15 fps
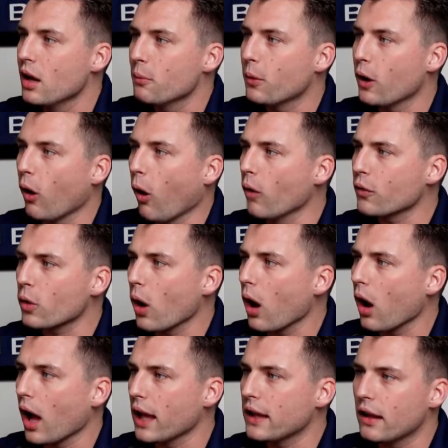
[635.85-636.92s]
But
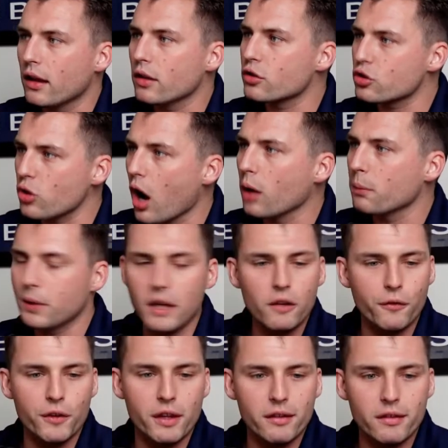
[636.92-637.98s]
overall, a strong piece
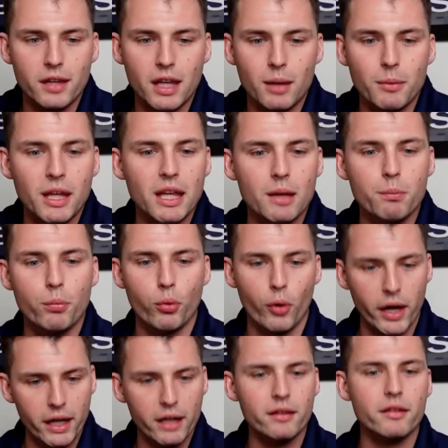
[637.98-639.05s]
for this team. He
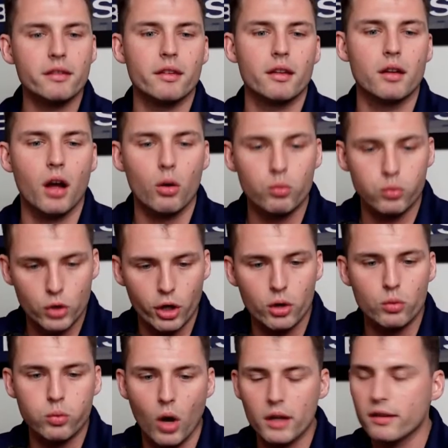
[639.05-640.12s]
brings a good
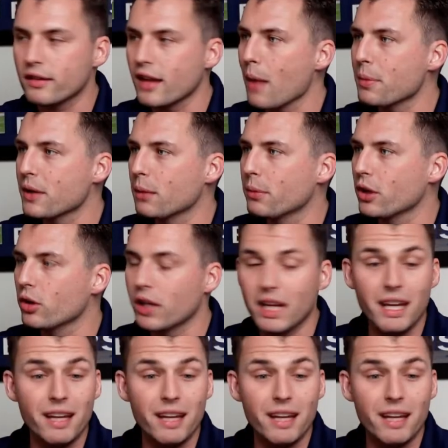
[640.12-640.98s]
run-stopping ability.